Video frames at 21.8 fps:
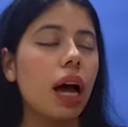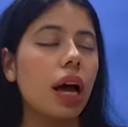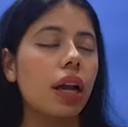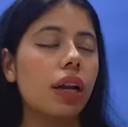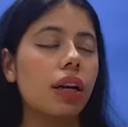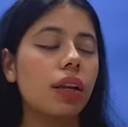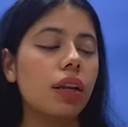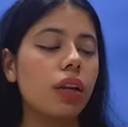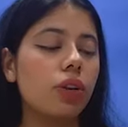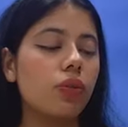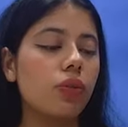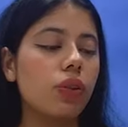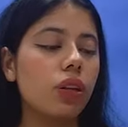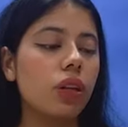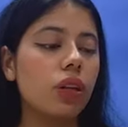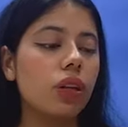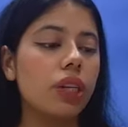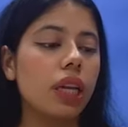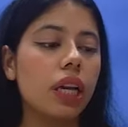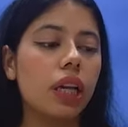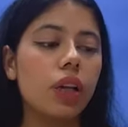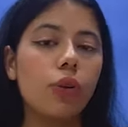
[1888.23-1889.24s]
and it
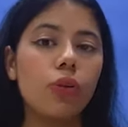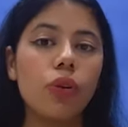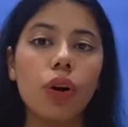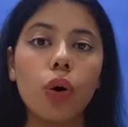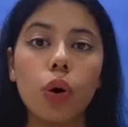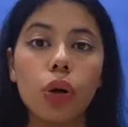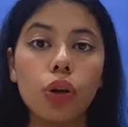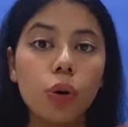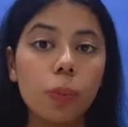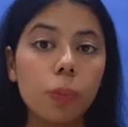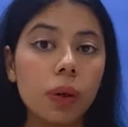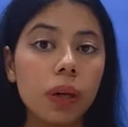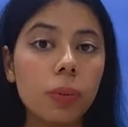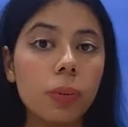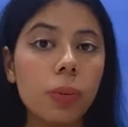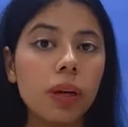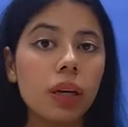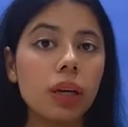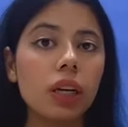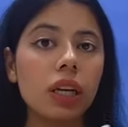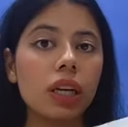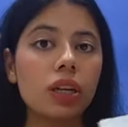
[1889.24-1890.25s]
will take away all your
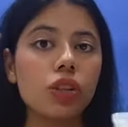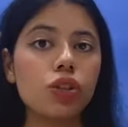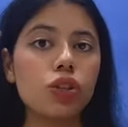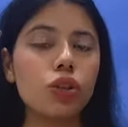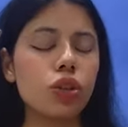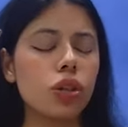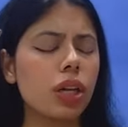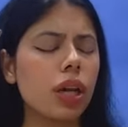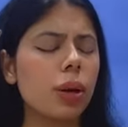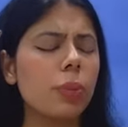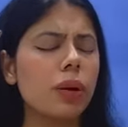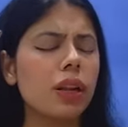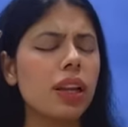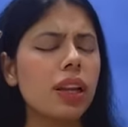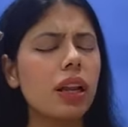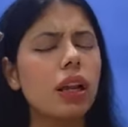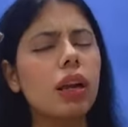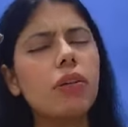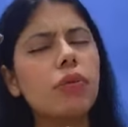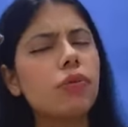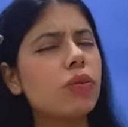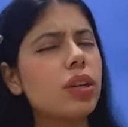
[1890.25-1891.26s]
pigmentation. I
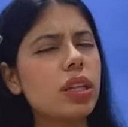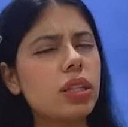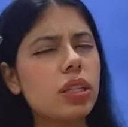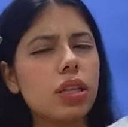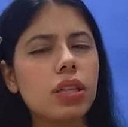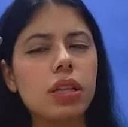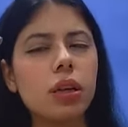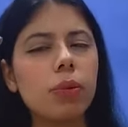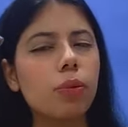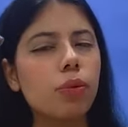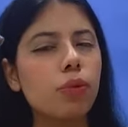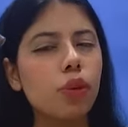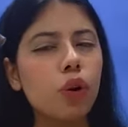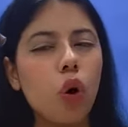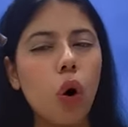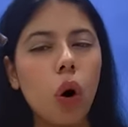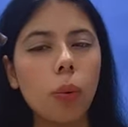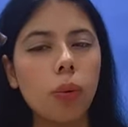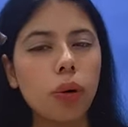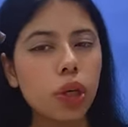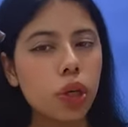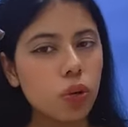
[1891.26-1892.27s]
mean, these are some of the
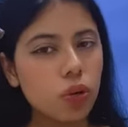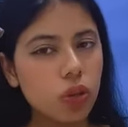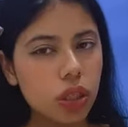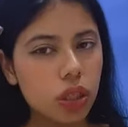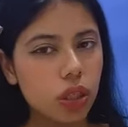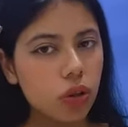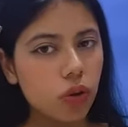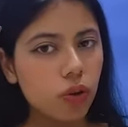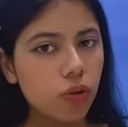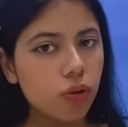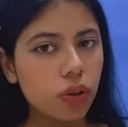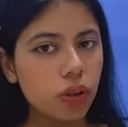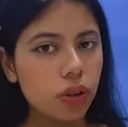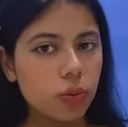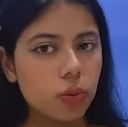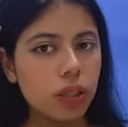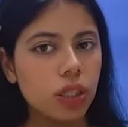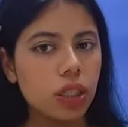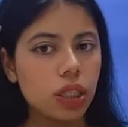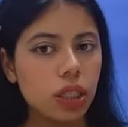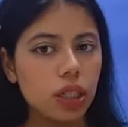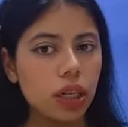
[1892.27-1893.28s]
common uses of
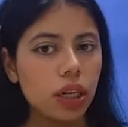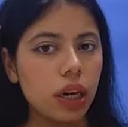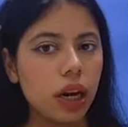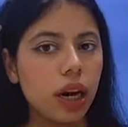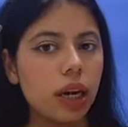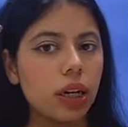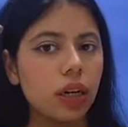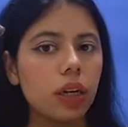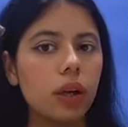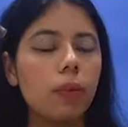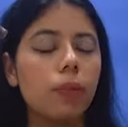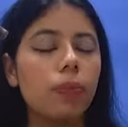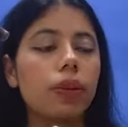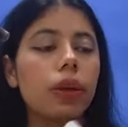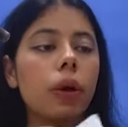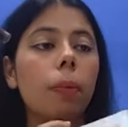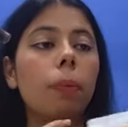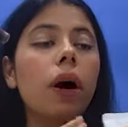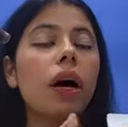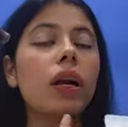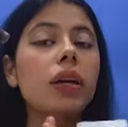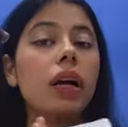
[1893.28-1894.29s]
vitamin C, right?
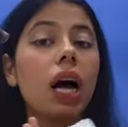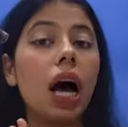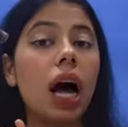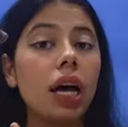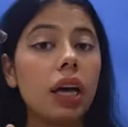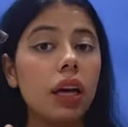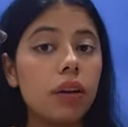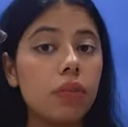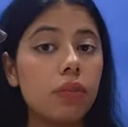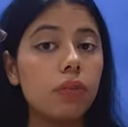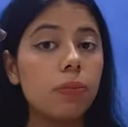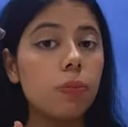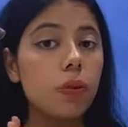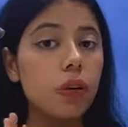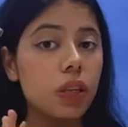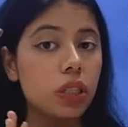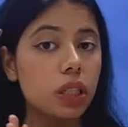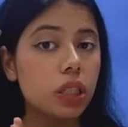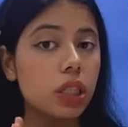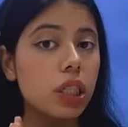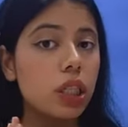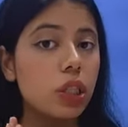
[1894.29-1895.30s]
But I have
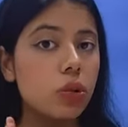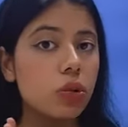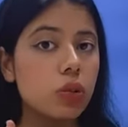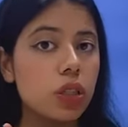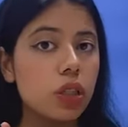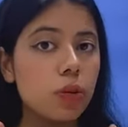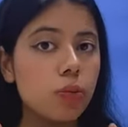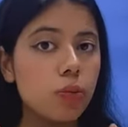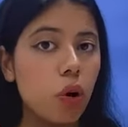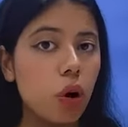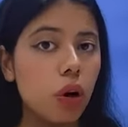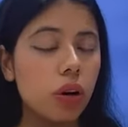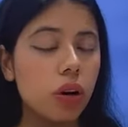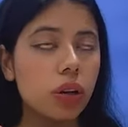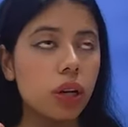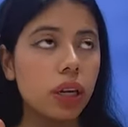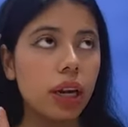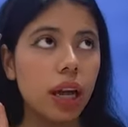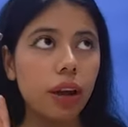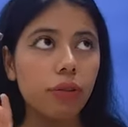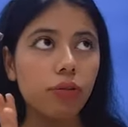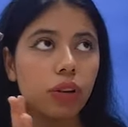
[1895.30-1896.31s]
personally used this
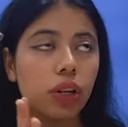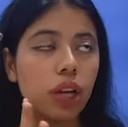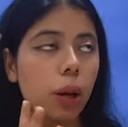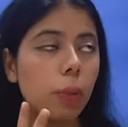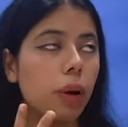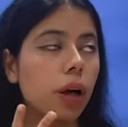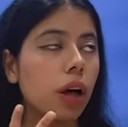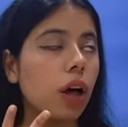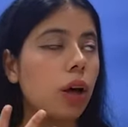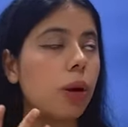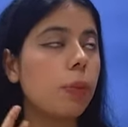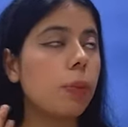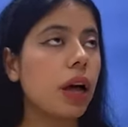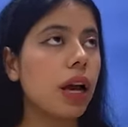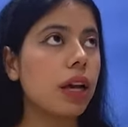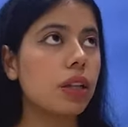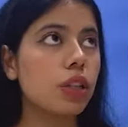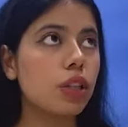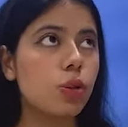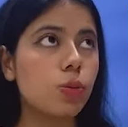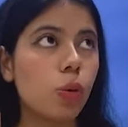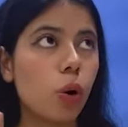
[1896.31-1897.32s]
product, and every time I
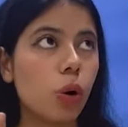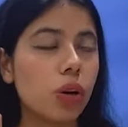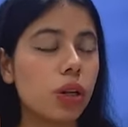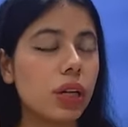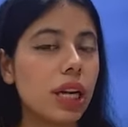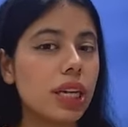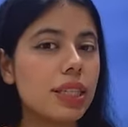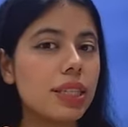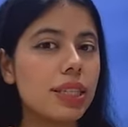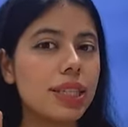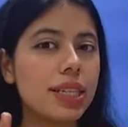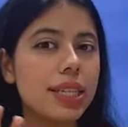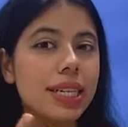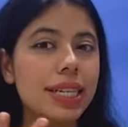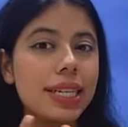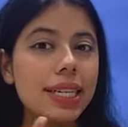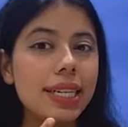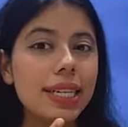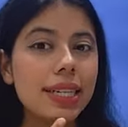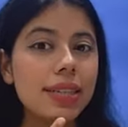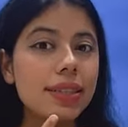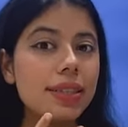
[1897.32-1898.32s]
apply this product, I
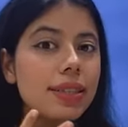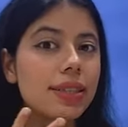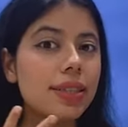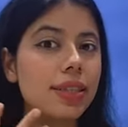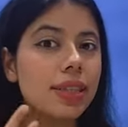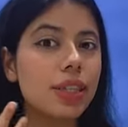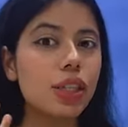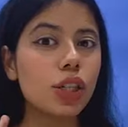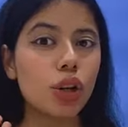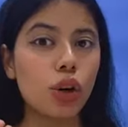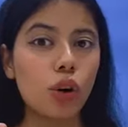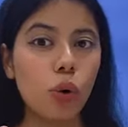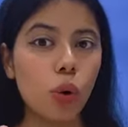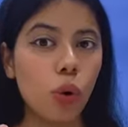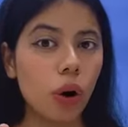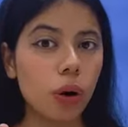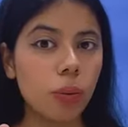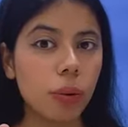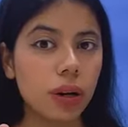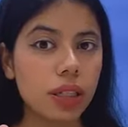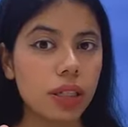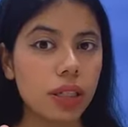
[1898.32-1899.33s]
see instant
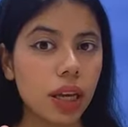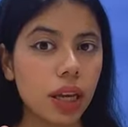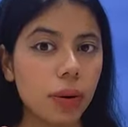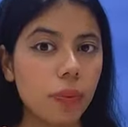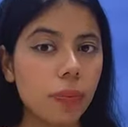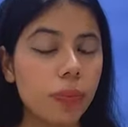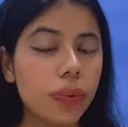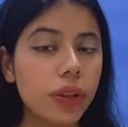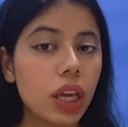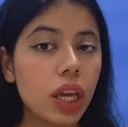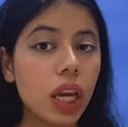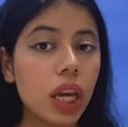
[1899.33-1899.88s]
glow on my skin.